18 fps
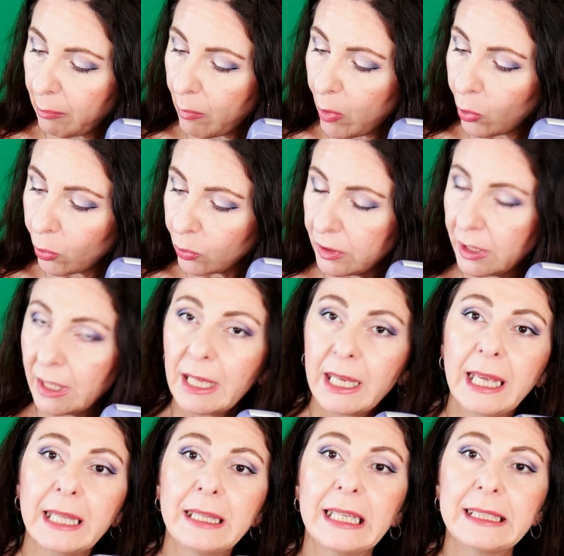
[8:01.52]
Mode,
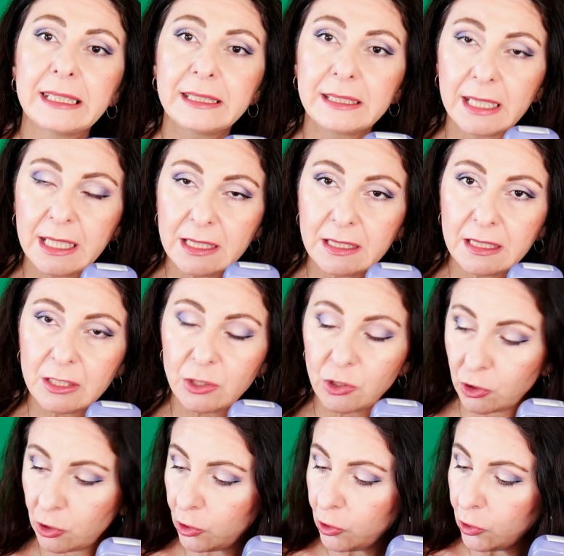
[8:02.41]
that it's easy
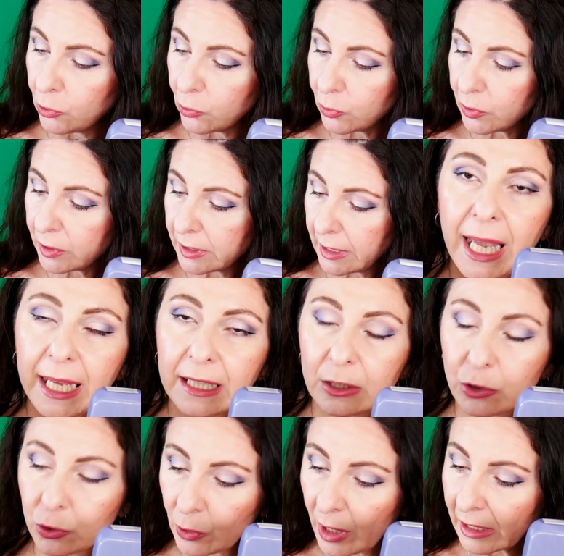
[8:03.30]
to use.
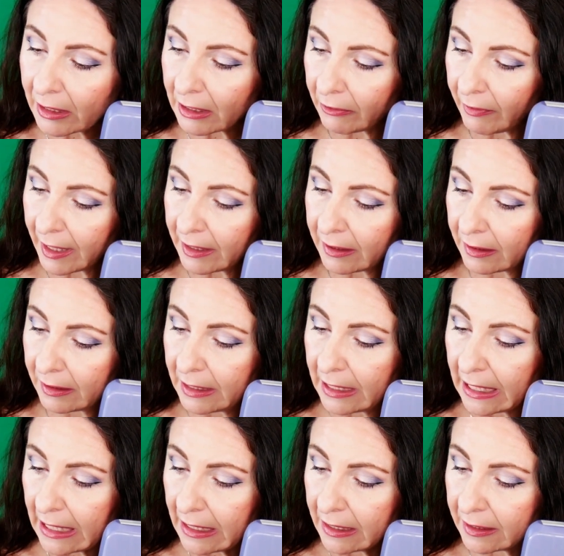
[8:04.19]
And to activate
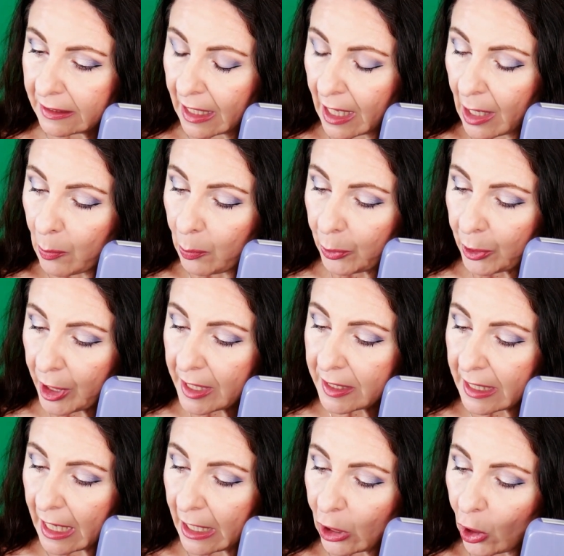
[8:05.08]
this,
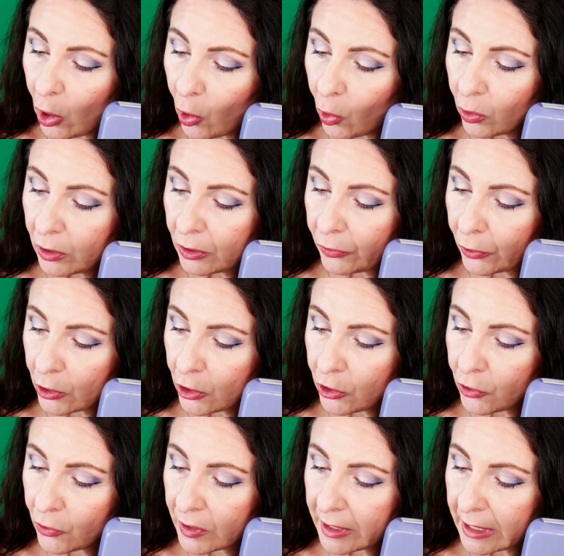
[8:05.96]
press and hold for
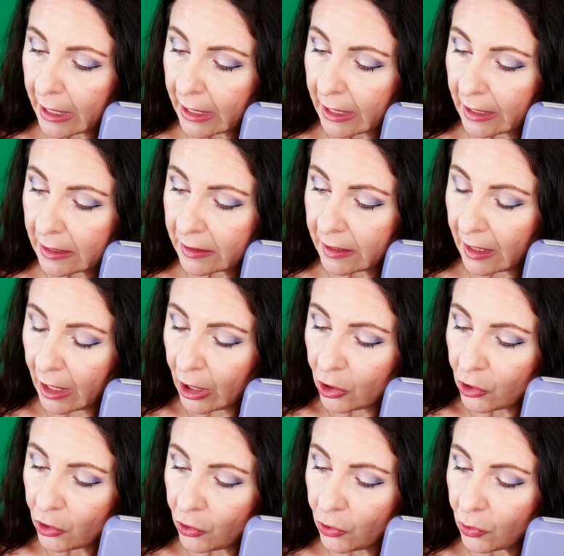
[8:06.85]
2 seconds
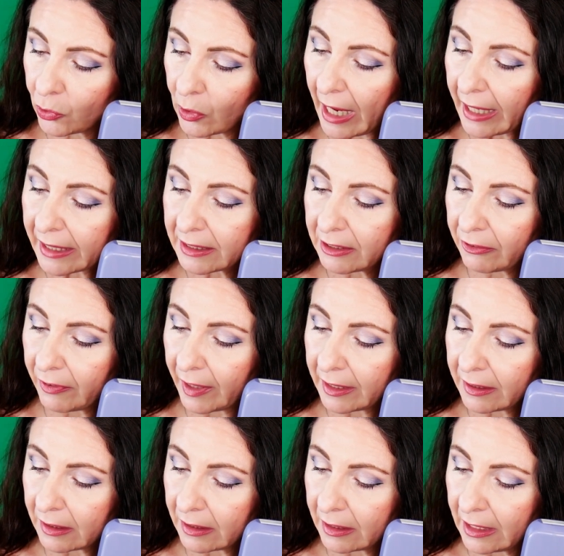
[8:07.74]
to
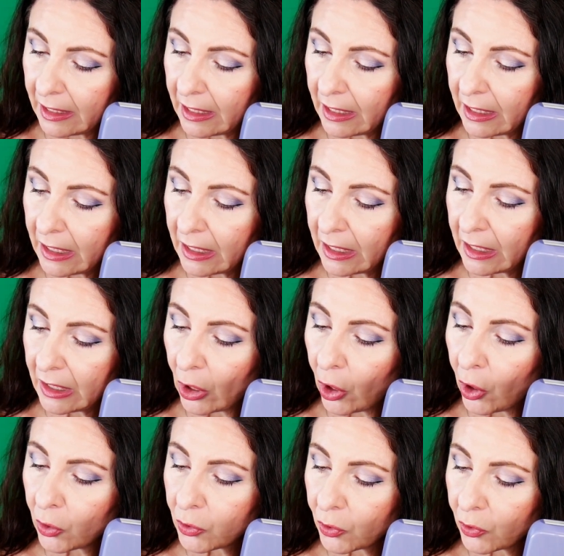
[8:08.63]
activate the
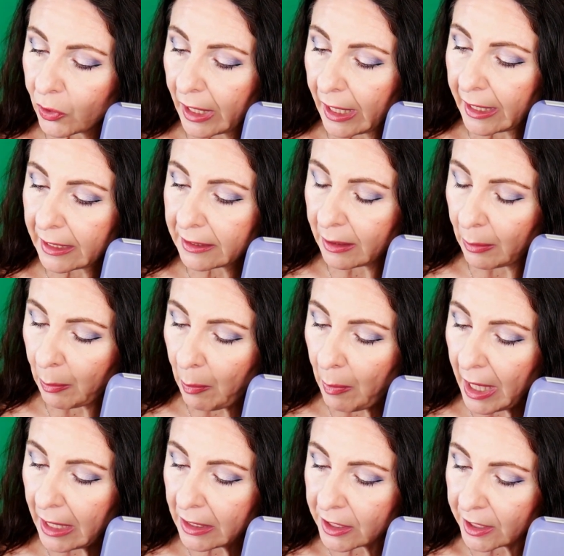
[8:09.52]
auto glide
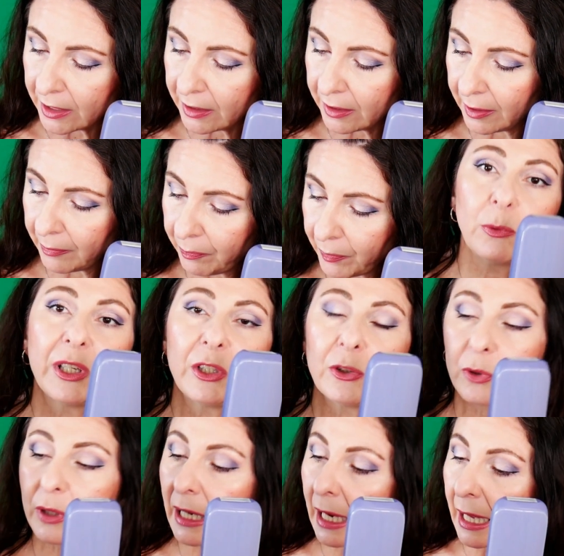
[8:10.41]
method. When
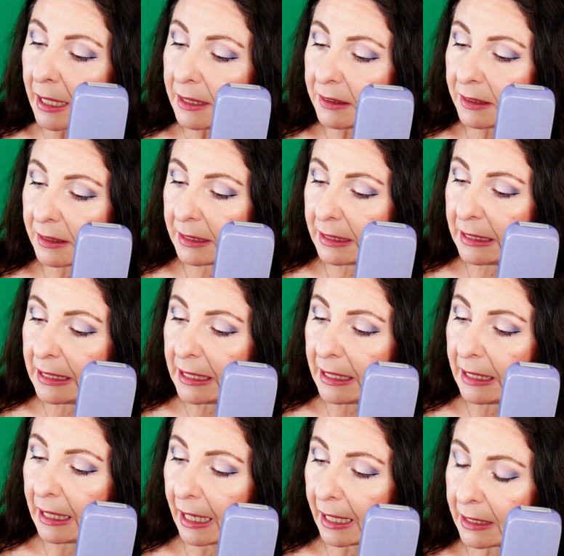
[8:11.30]
you glide
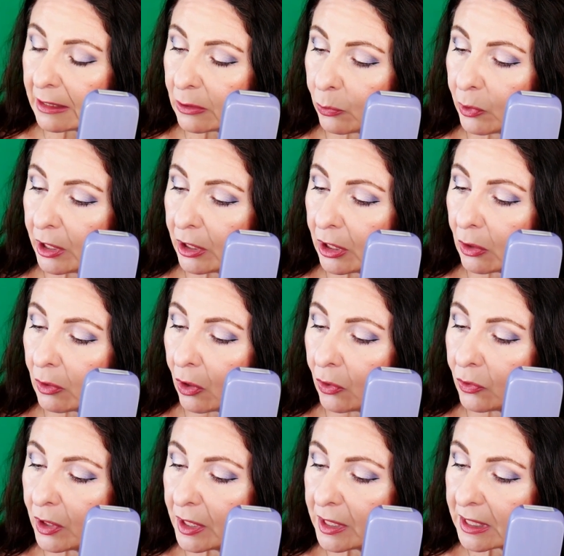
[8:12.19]
the light window
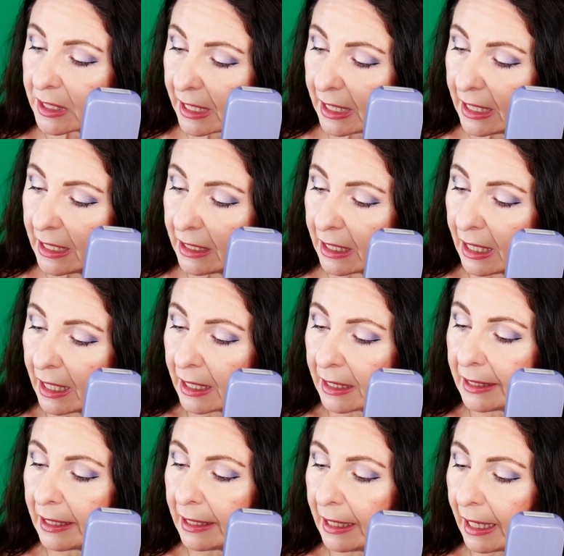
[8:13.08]
on the skin,
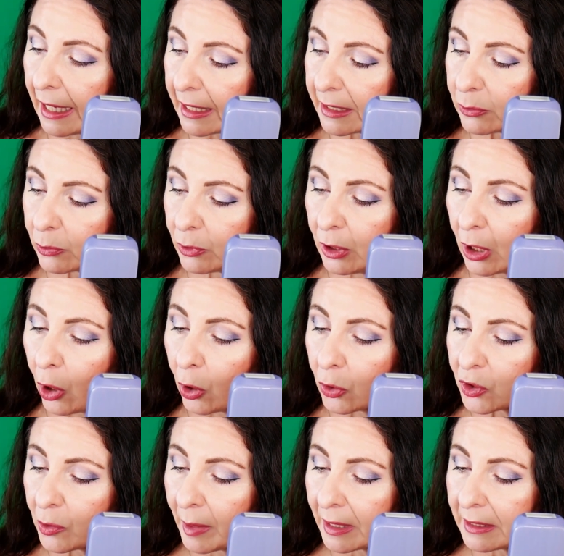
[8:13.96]
the light will
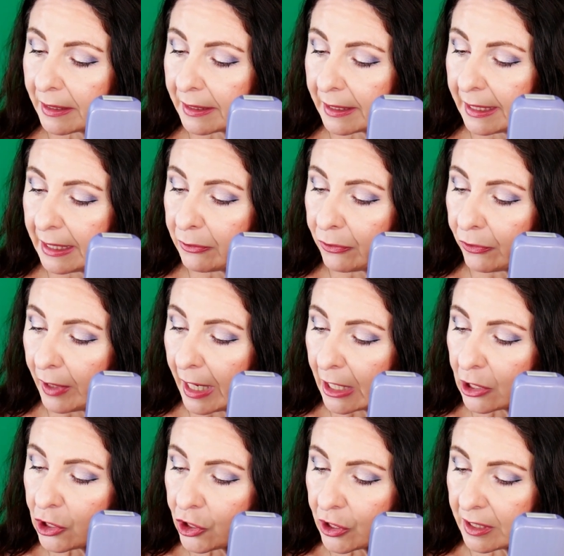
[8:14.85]
automatically
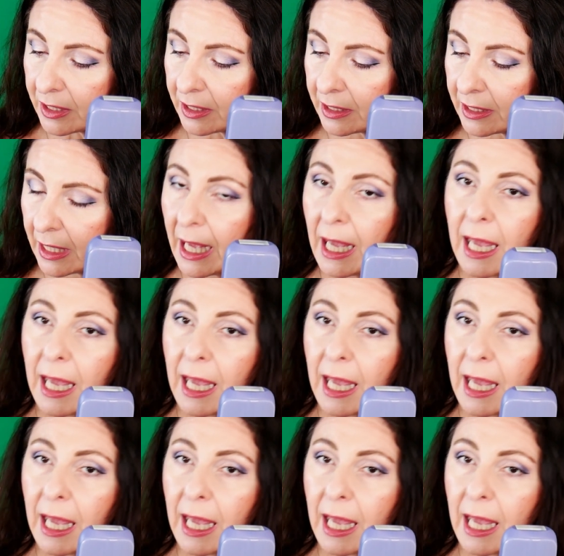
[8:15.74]
flashes,